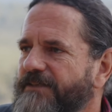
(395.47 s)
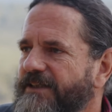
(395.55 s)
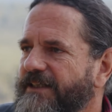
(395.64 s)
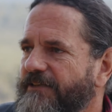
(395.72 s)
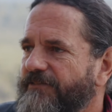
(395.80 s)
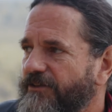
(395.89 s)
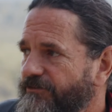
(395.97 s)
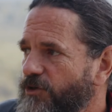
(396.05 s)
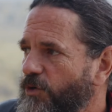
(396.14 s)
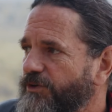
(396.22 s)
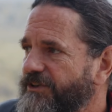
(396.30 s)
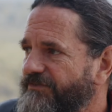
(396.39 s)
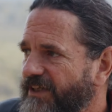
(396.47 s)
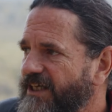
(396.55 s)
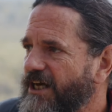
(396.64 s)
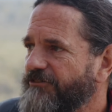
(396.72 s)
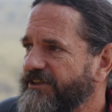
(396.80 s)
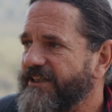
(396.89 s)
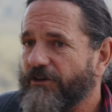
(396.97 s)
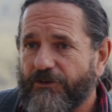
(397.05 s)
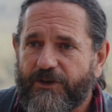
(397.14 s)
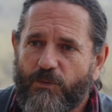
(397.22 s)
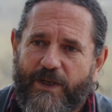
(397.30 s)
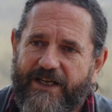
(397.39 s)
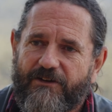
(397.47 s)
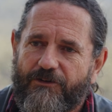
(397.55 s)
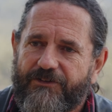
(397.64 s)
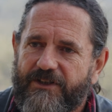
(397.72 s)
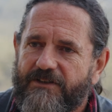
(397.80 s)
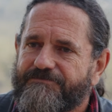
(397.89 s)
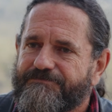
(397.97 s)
And of course, if the country's healthy, we're healthy.